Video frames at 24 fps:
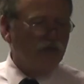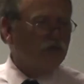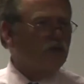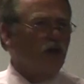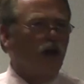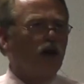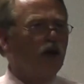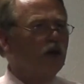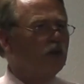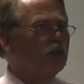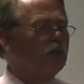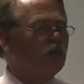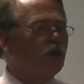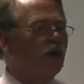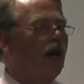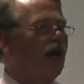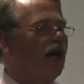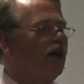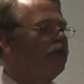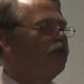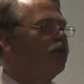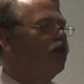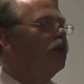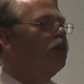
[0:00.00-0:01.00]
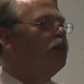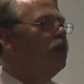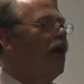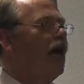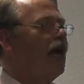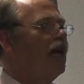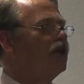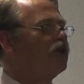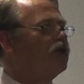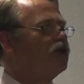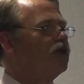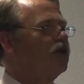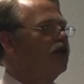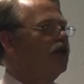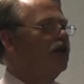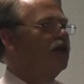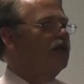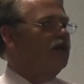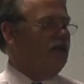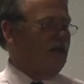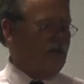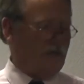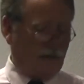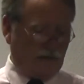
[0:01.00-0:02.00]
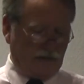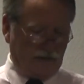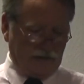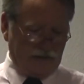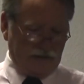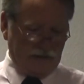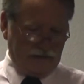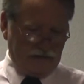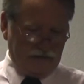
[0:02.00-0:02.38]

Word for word: don't pray for patience.